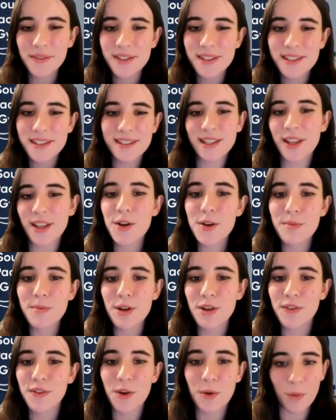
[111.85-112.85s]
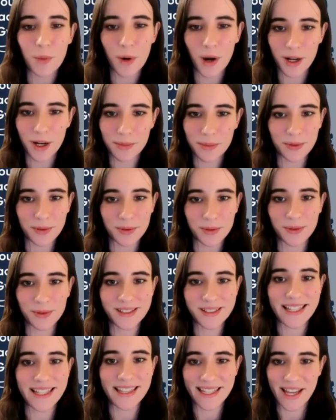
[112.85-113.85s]
slow-moving whirlpools
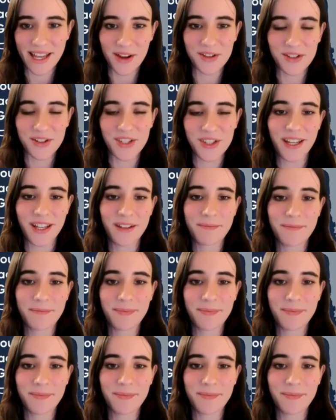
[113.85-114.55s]
in the ocean.